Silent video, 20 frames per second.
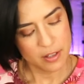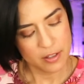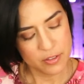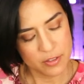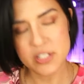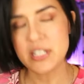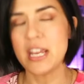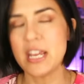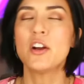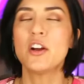
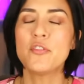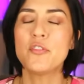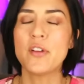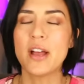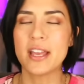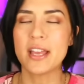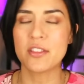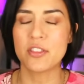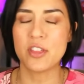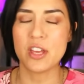the
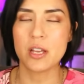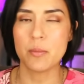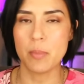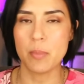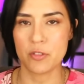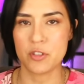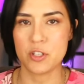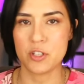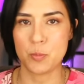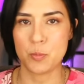terrifying thing
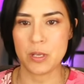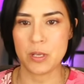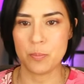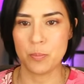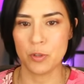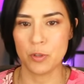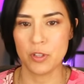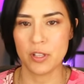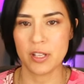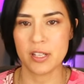about these
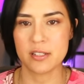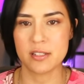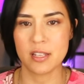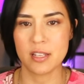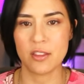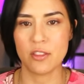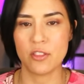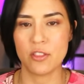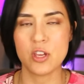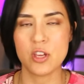people is
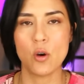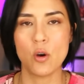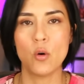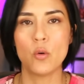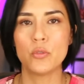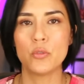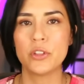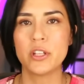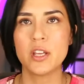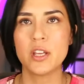that the
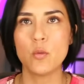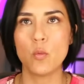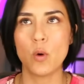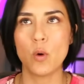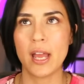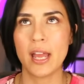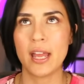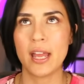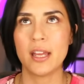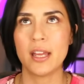only
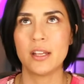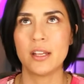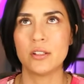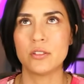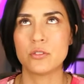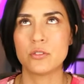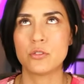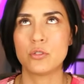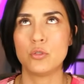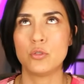way
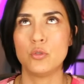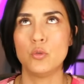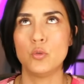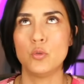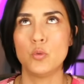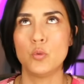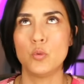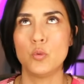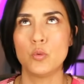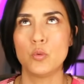
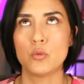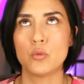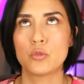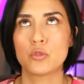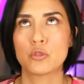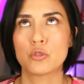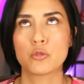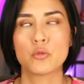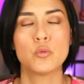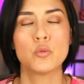to
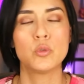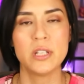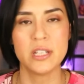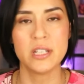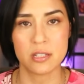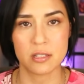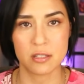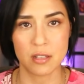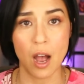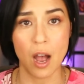truly
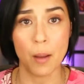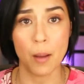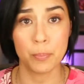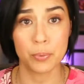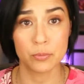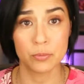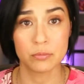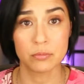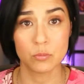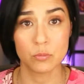
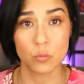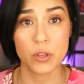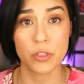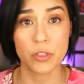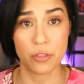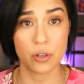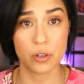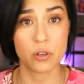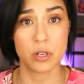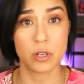stop
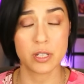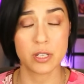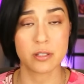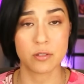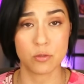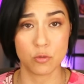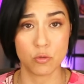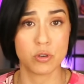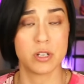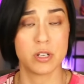with the
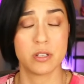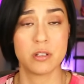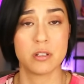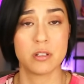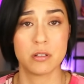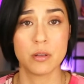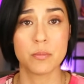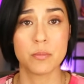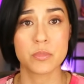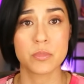
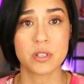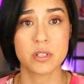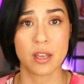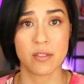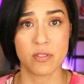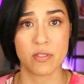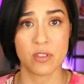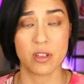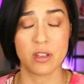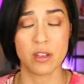criticisms
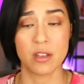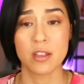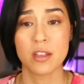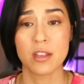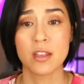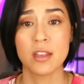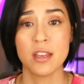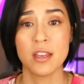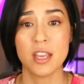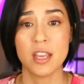and the
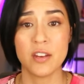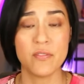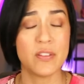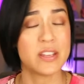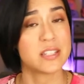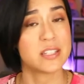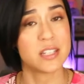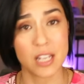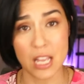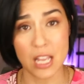
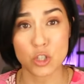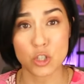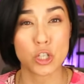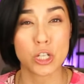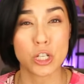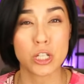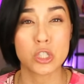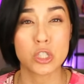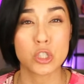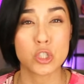
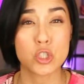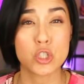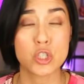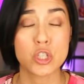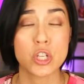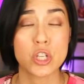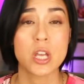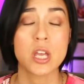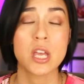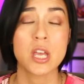
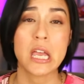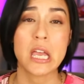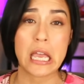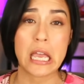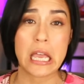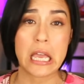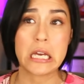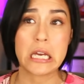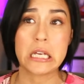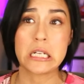investigations
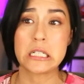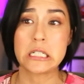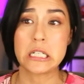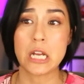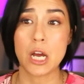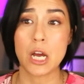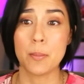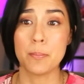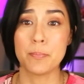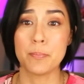
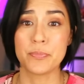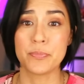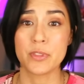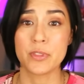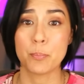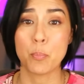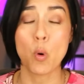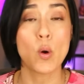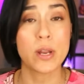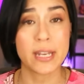and
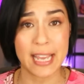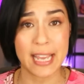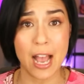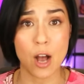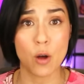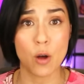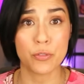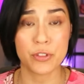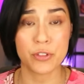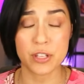pointing
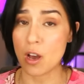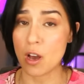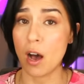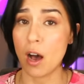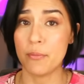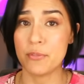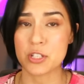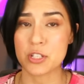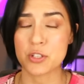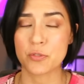out the
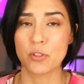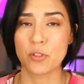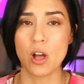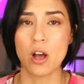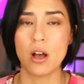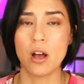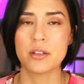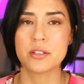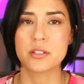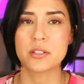obvious
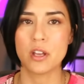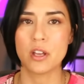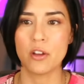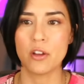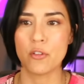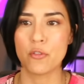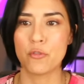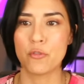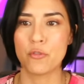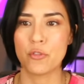flaws
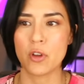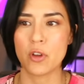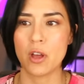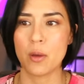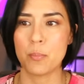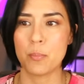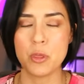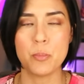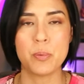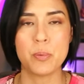of
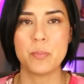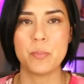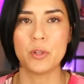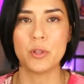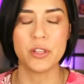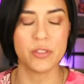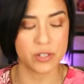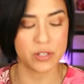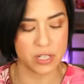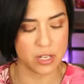the people
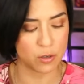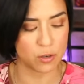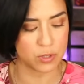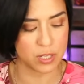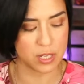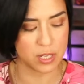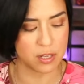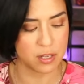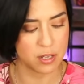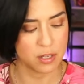in the
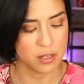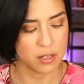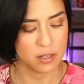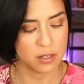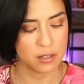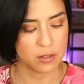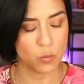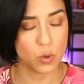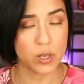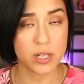DOD,
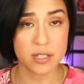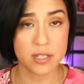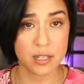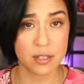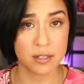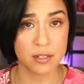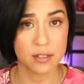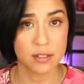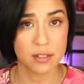what is it?